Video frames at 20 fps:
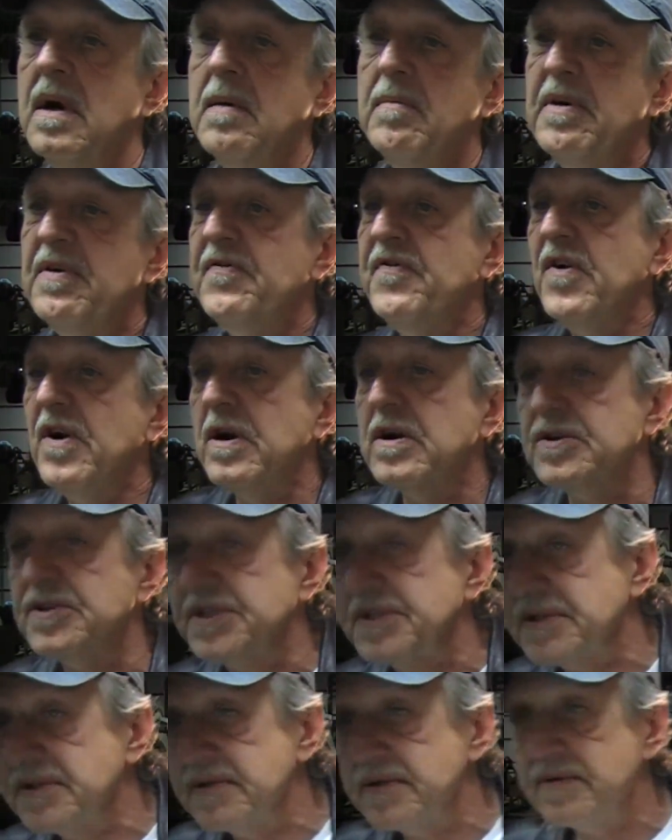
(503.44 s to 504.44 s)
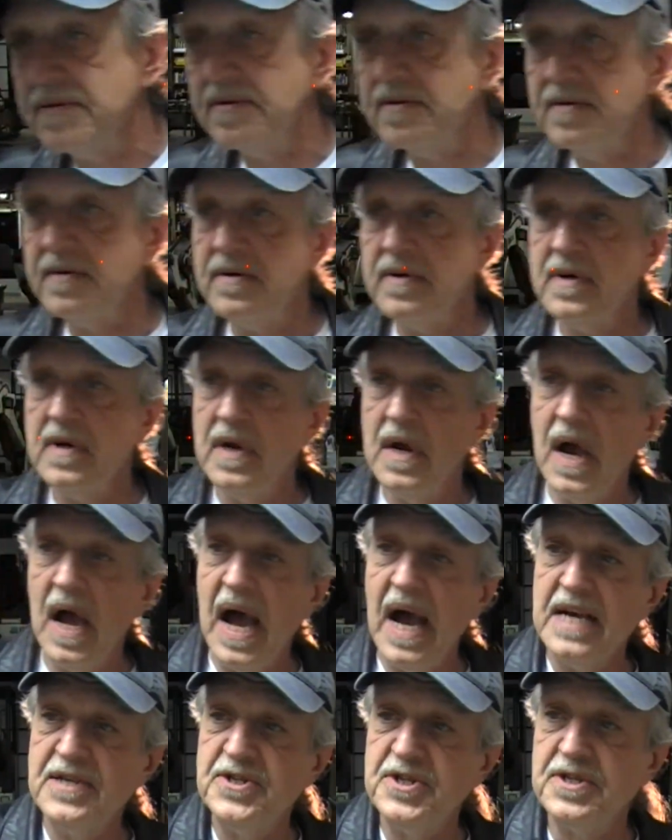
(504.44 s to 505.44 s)
But first,
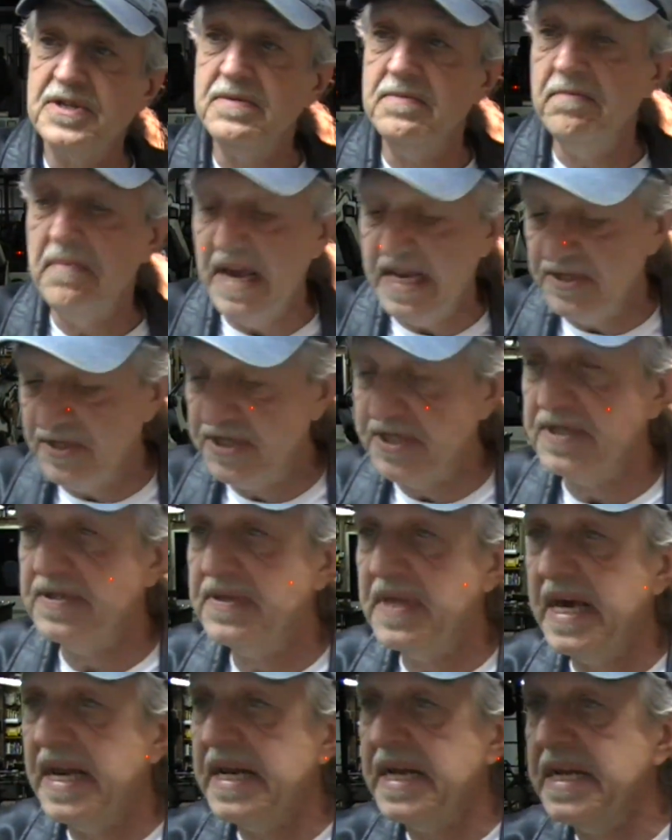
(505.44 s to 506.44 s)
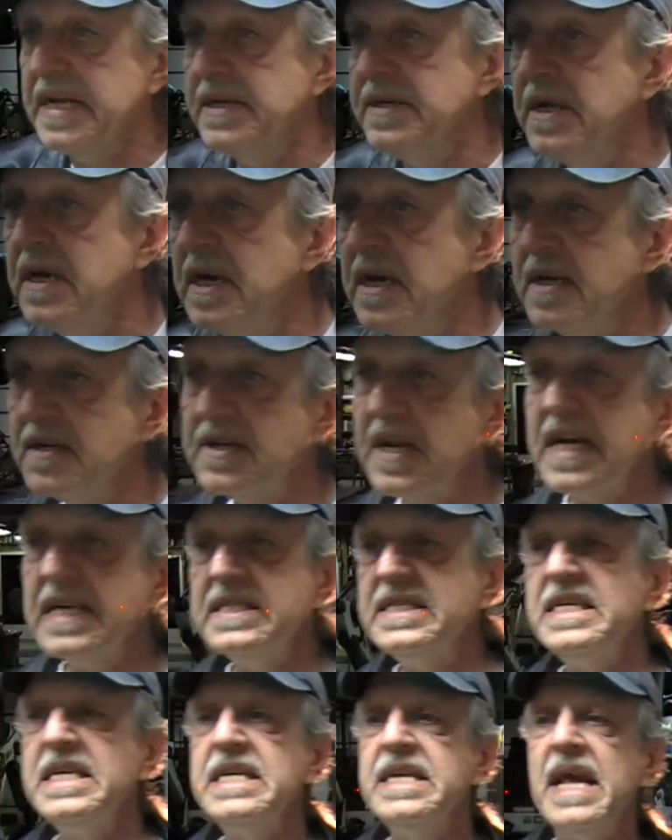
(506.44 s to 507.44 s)
I should mention that in
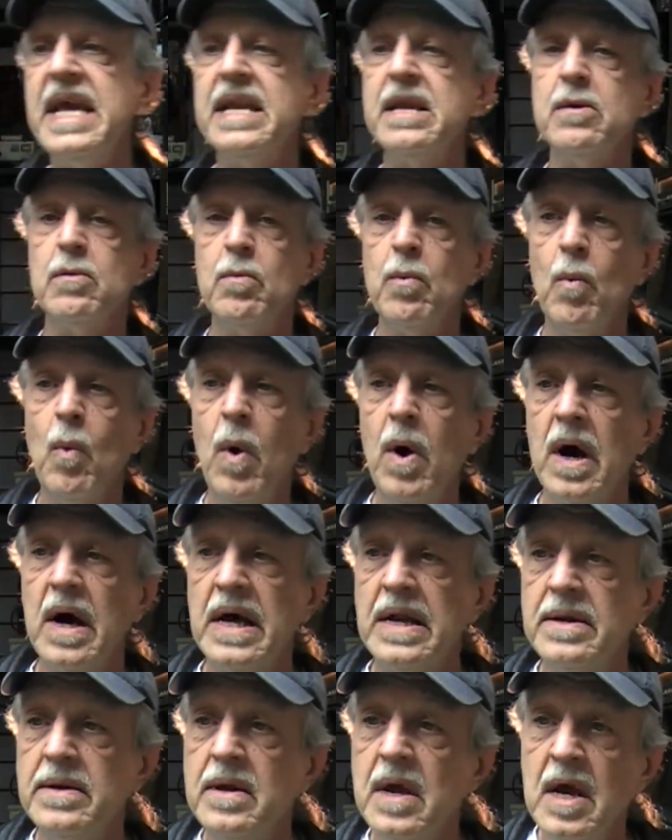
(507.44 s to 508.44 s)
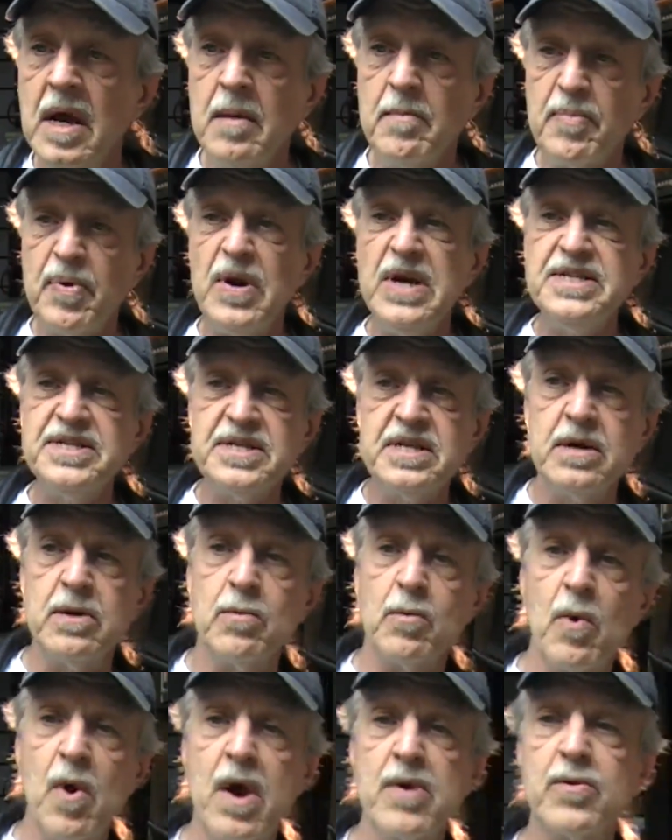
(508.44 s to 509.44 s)
1981,
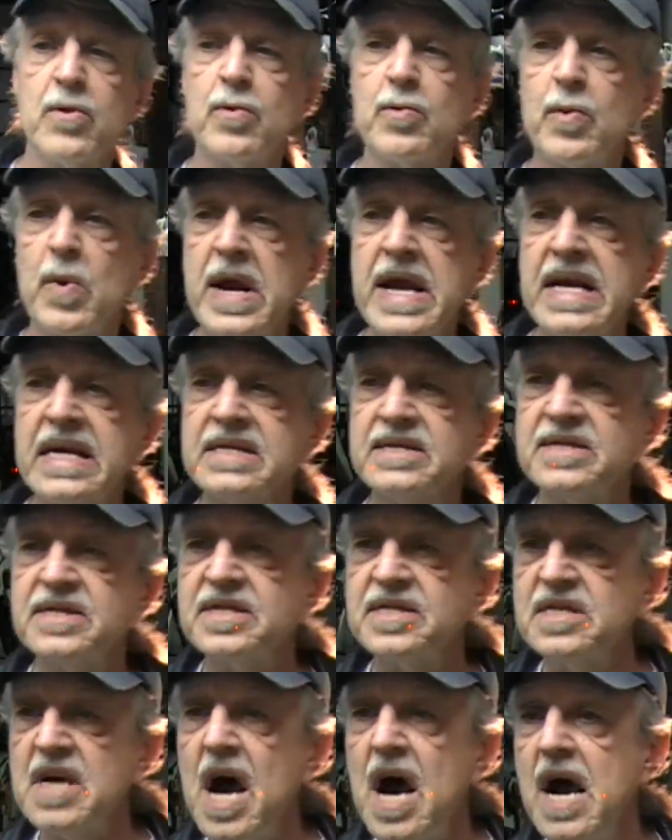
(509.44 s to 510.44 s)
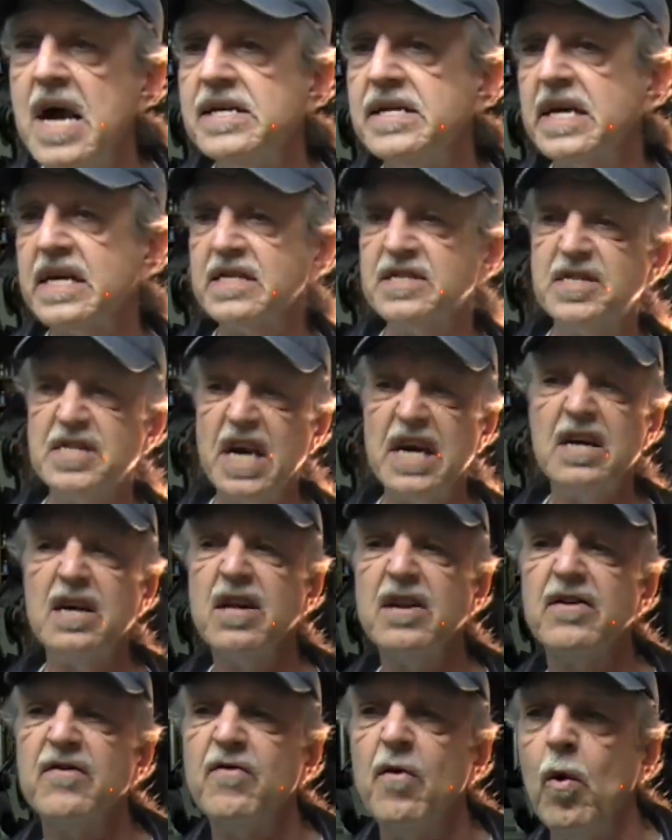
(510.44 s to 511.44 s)
President Ronald Reagan signed
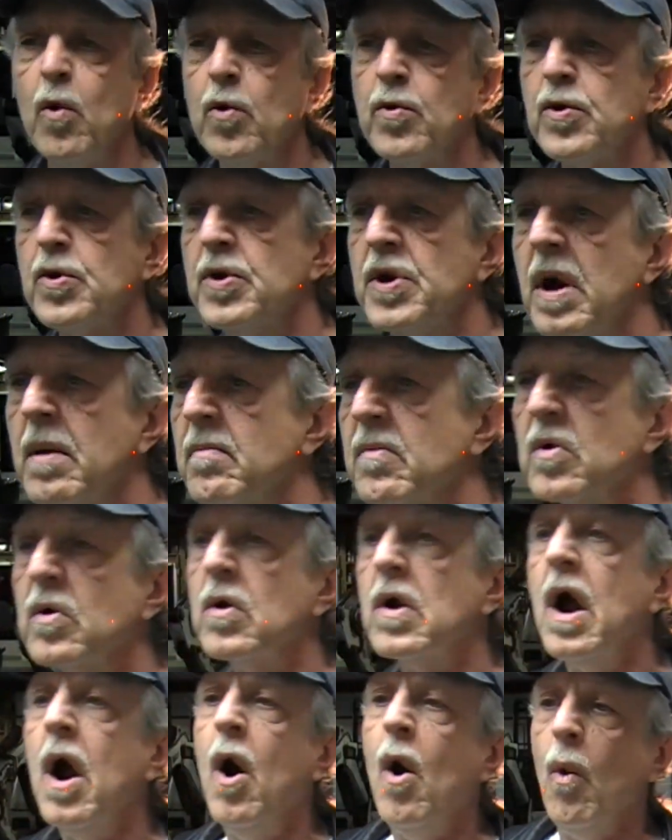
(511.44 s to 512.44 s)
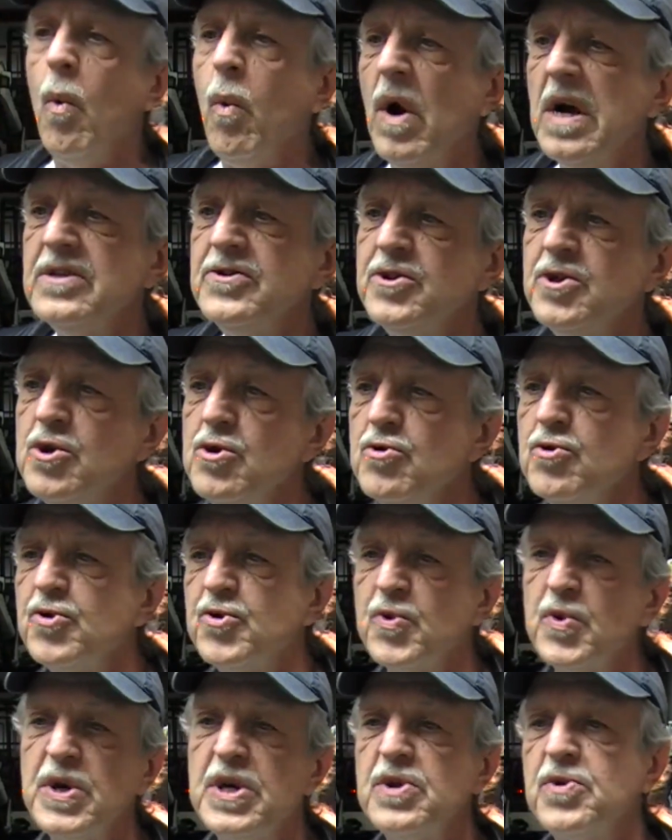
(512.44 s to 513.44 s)
Executive Order Number
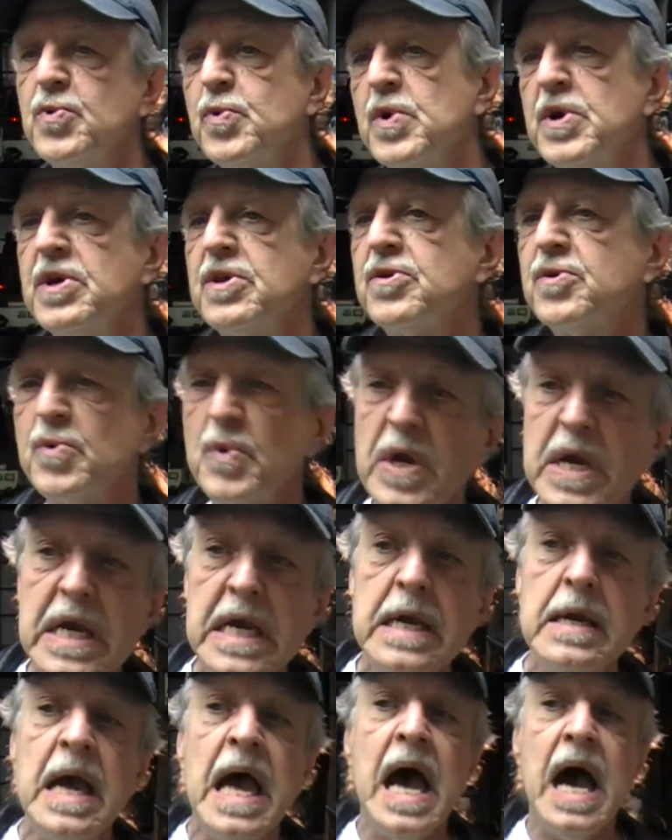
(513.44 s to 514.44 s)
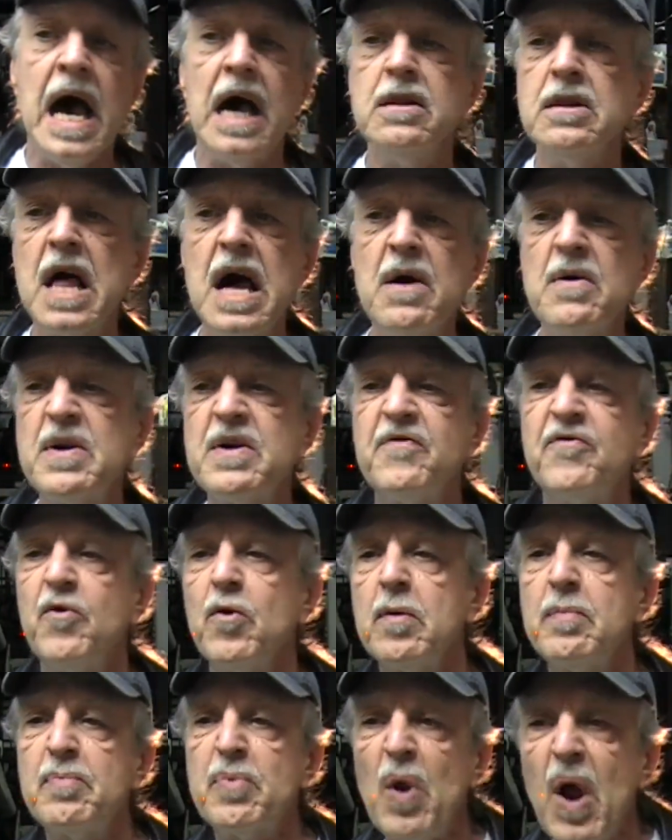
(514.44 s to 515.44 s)
12333, allowing
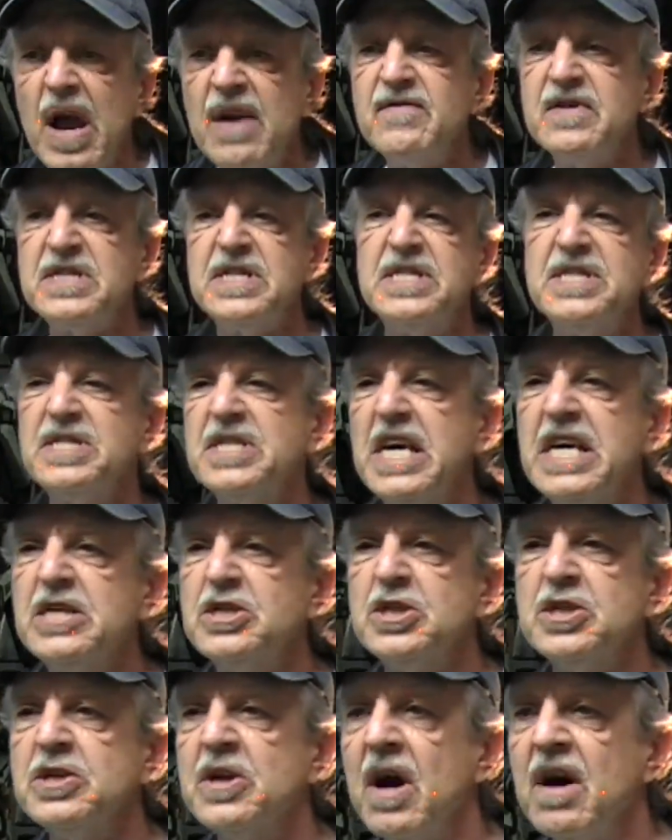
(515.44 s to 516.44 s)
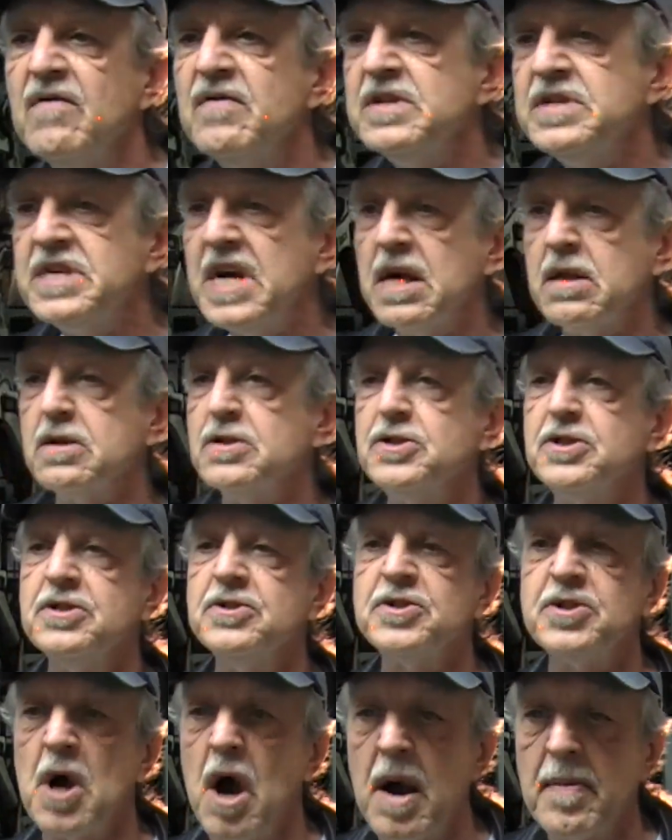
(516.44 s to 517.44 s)
for privatization of
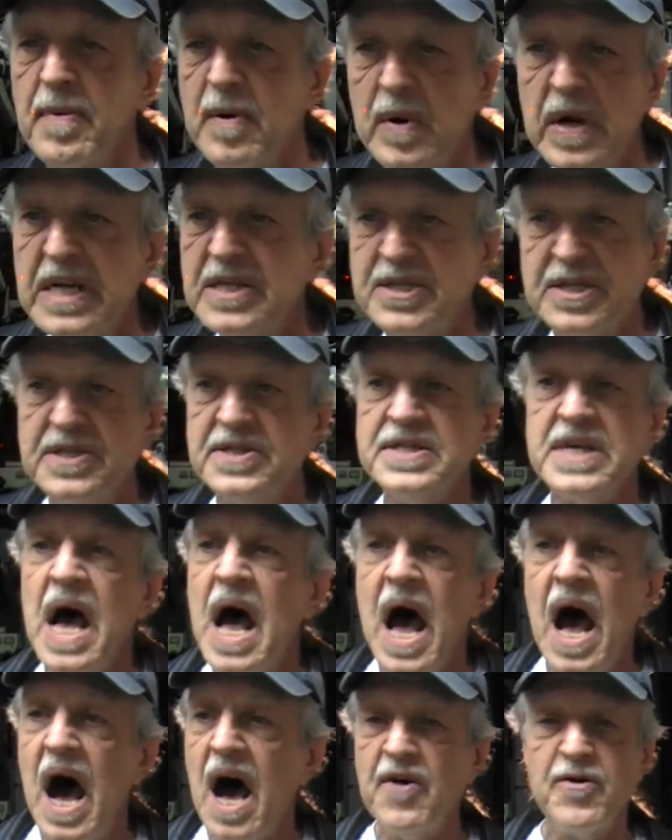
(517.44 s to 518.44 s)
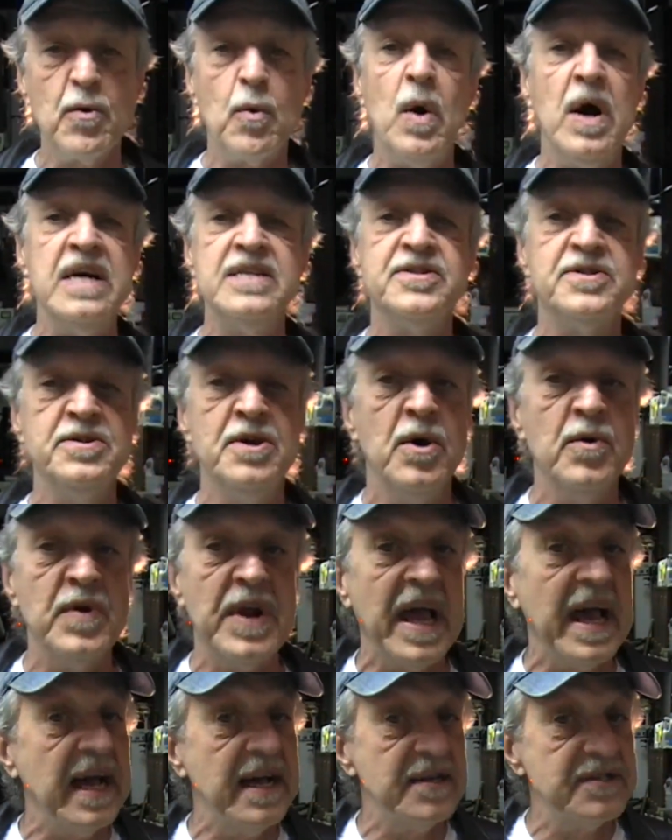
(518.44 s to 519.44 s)
intelligence operations, otherwise
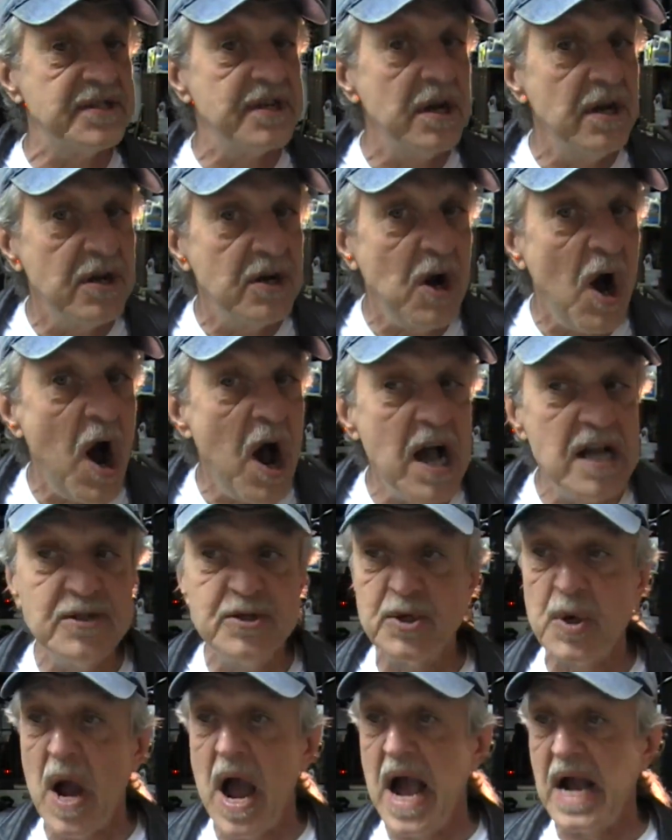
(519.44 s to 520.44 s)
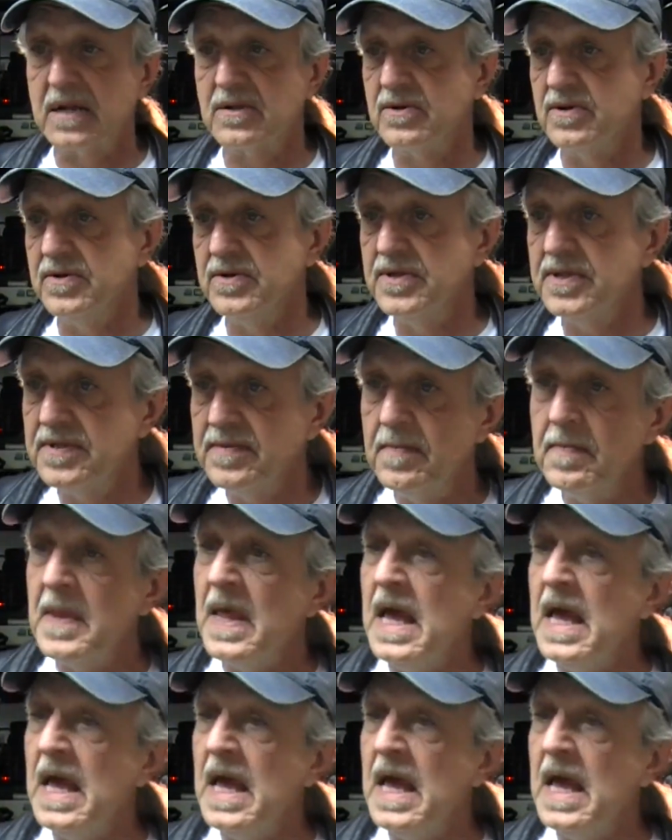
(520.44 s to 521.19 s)
known as contractors.